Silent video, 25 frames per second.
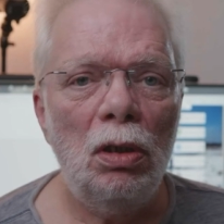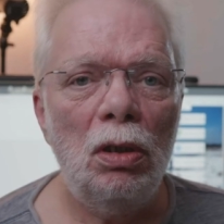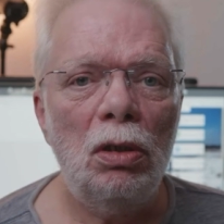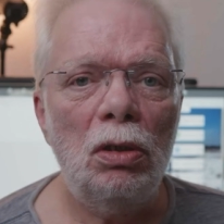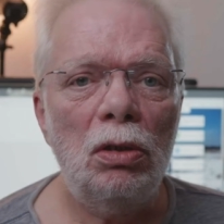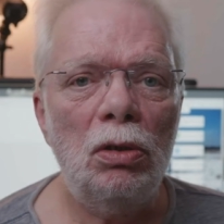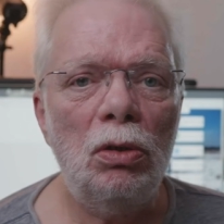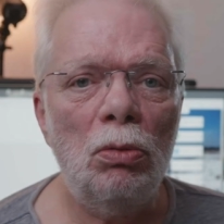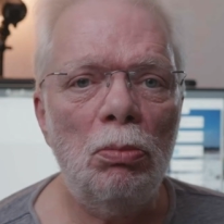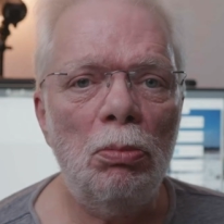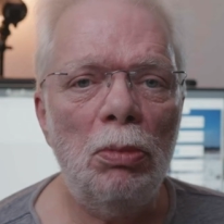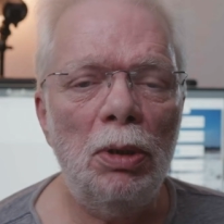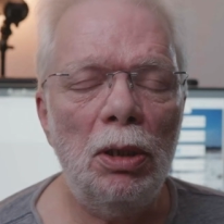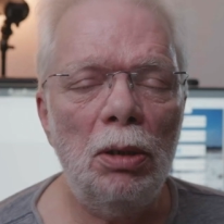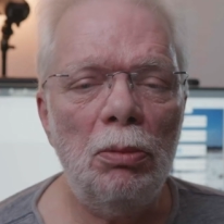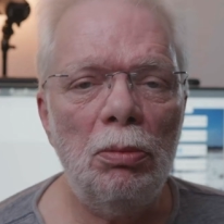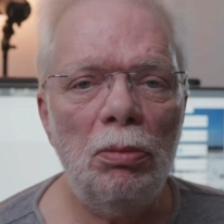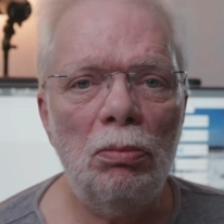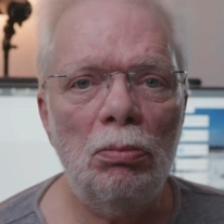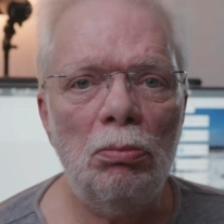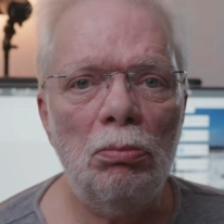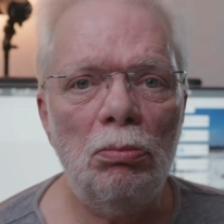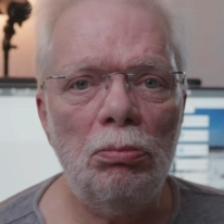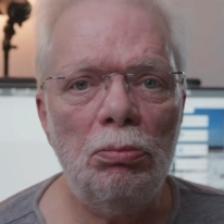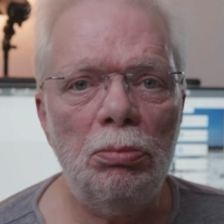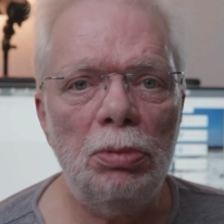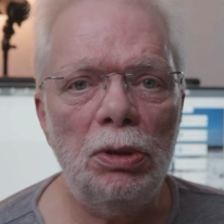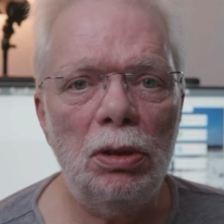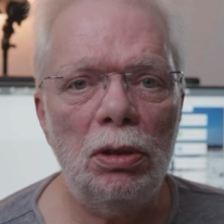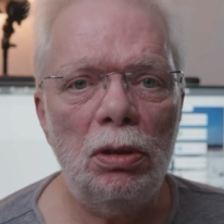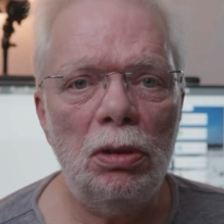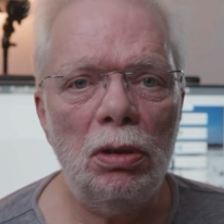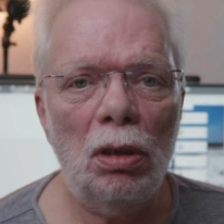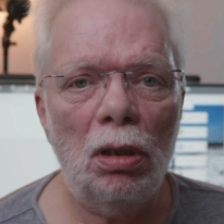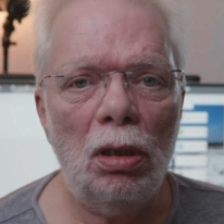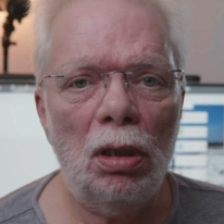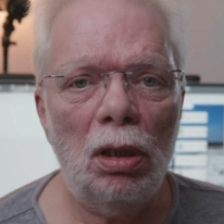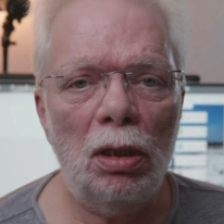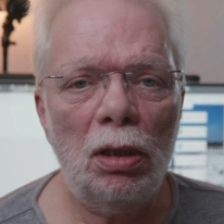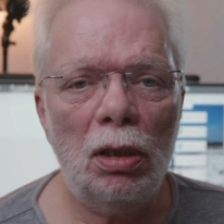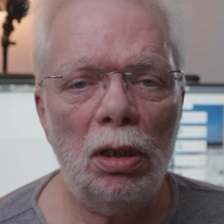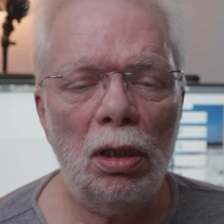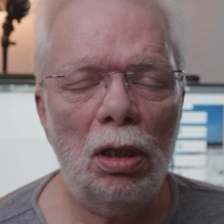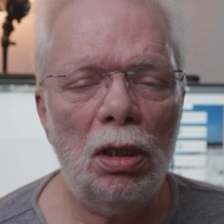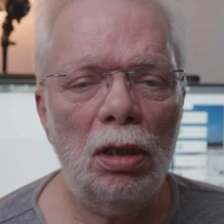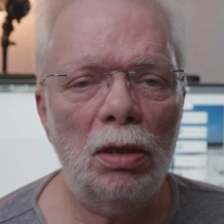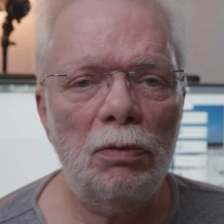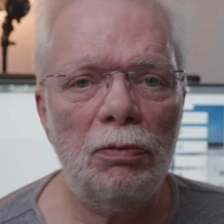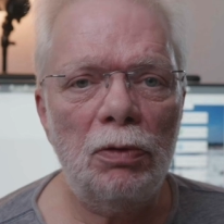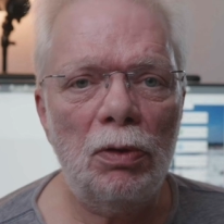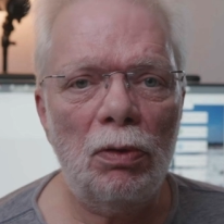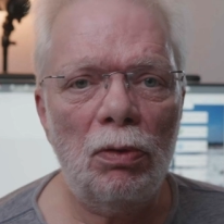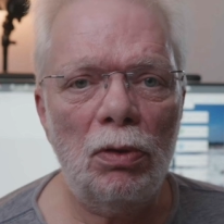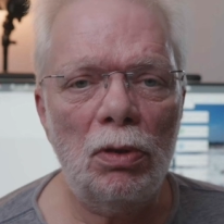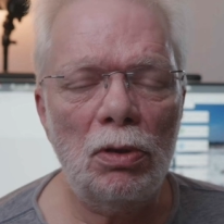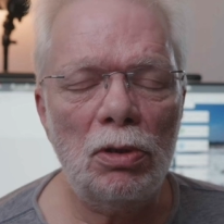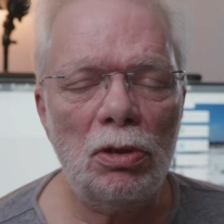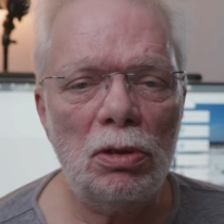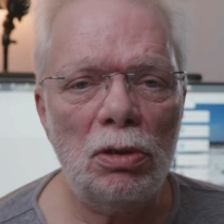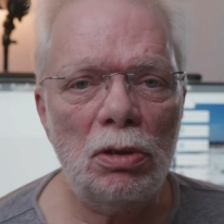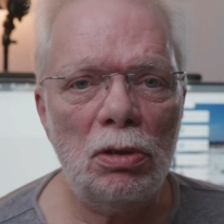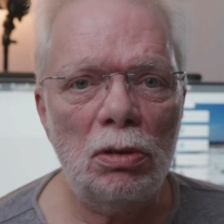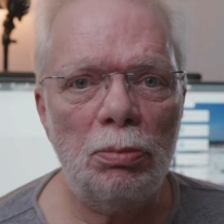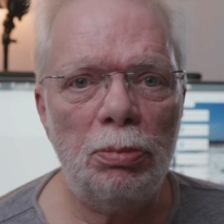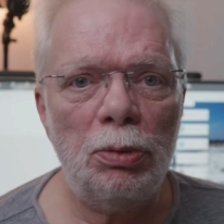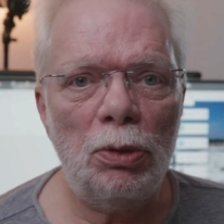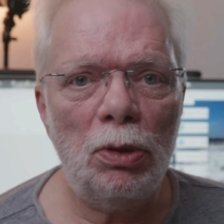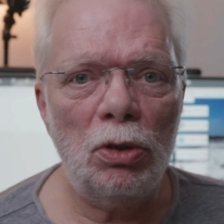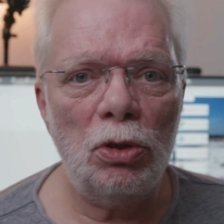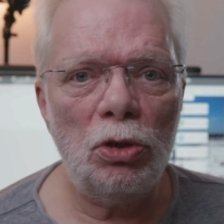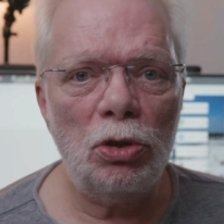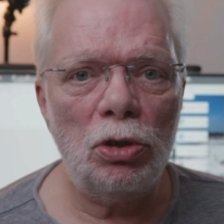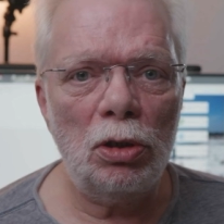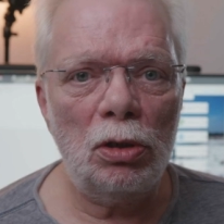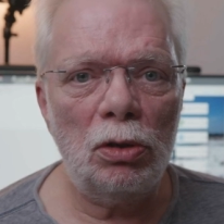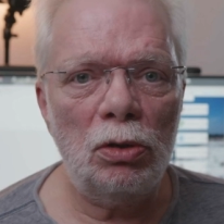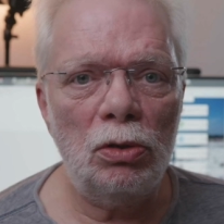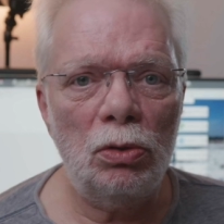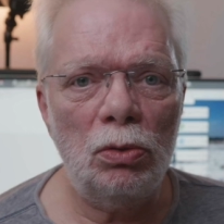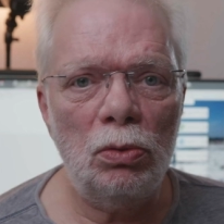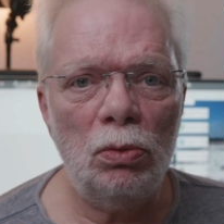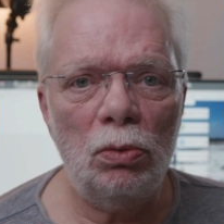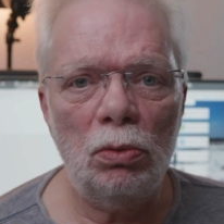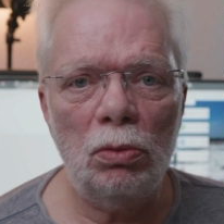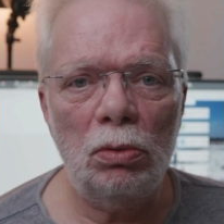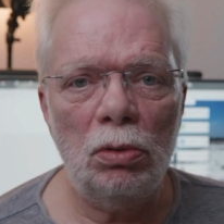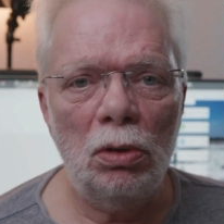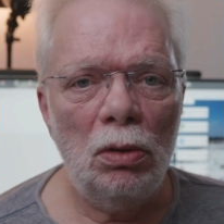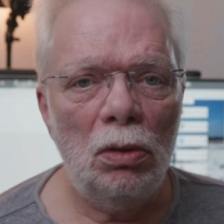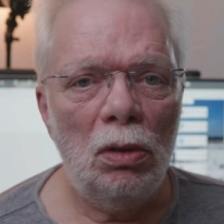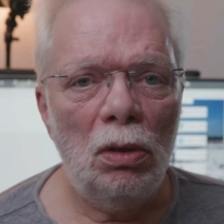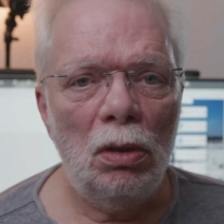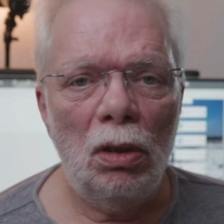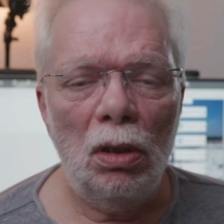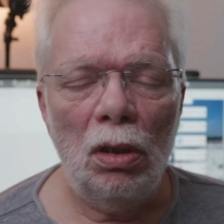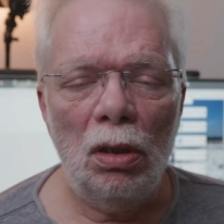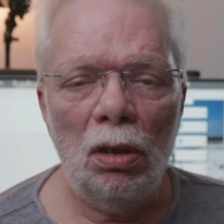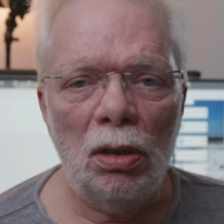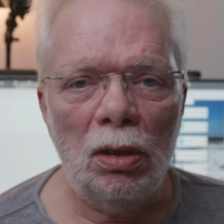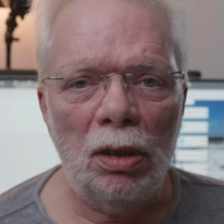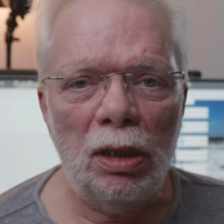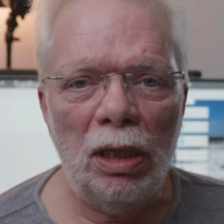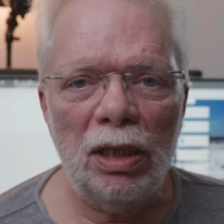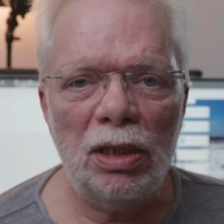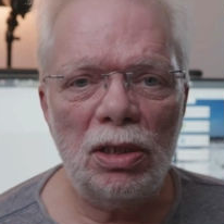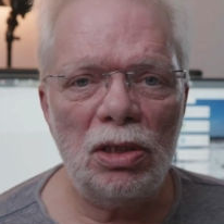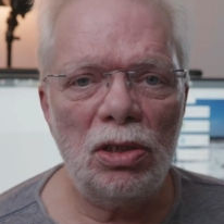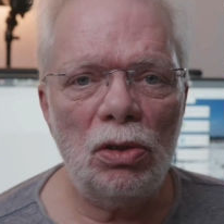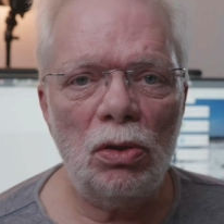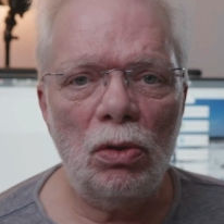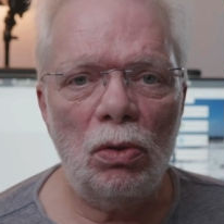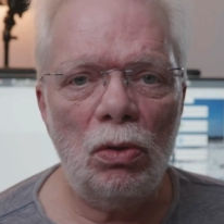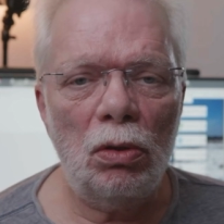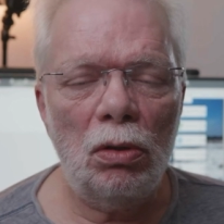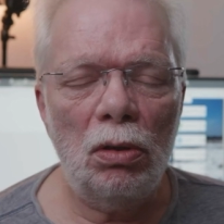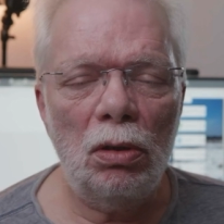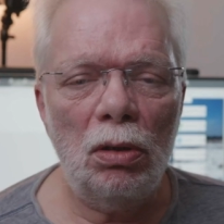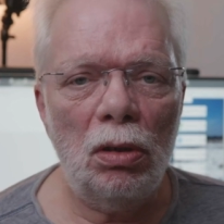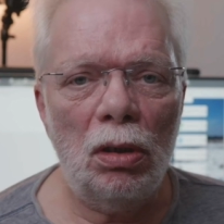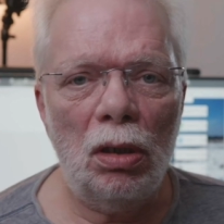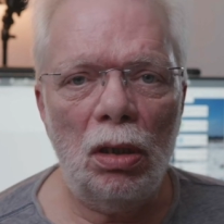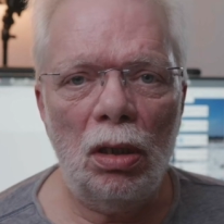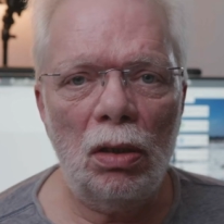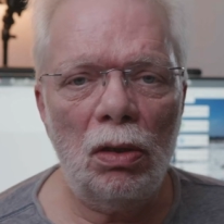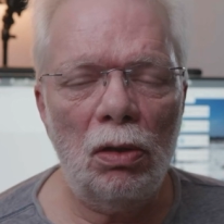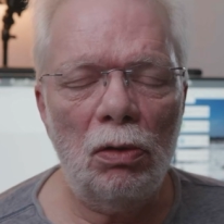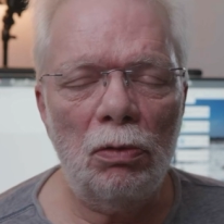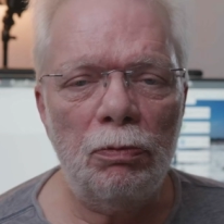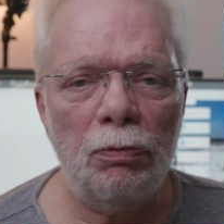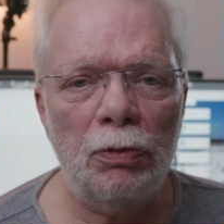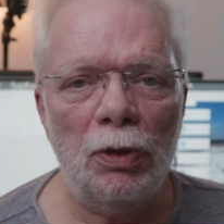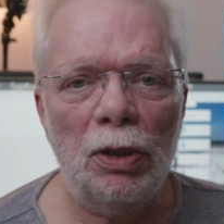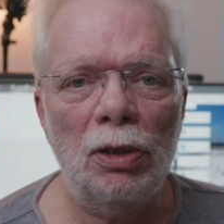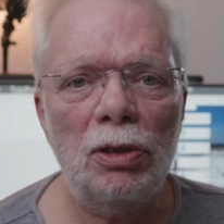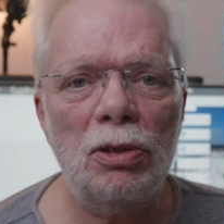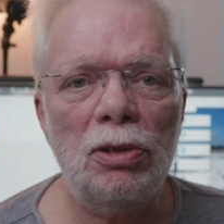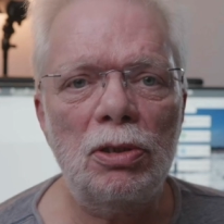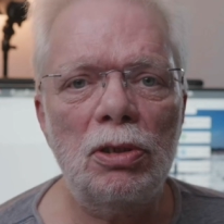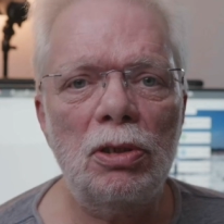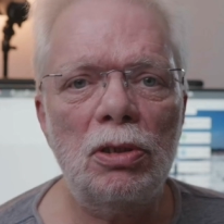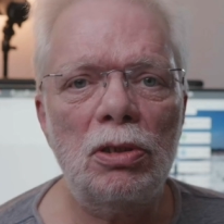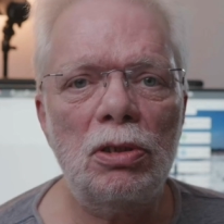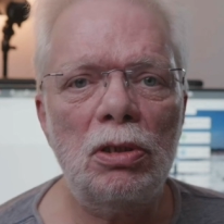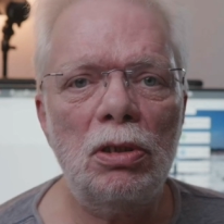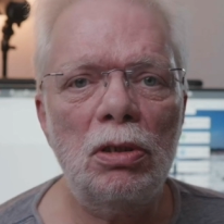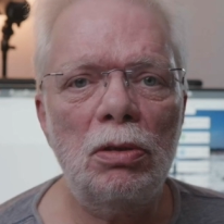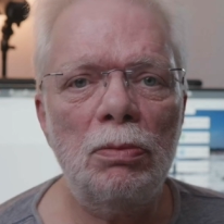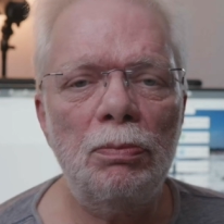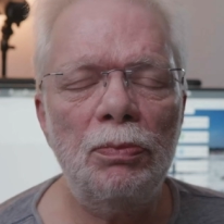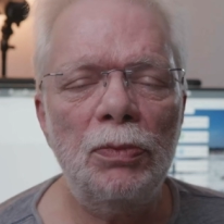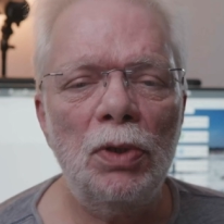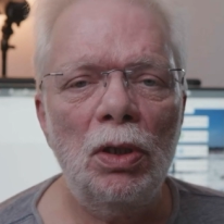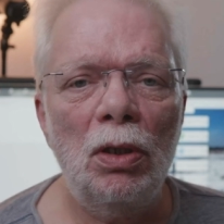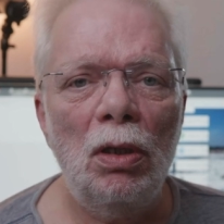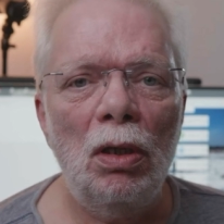you may be archiving this project to a NAS or other file system,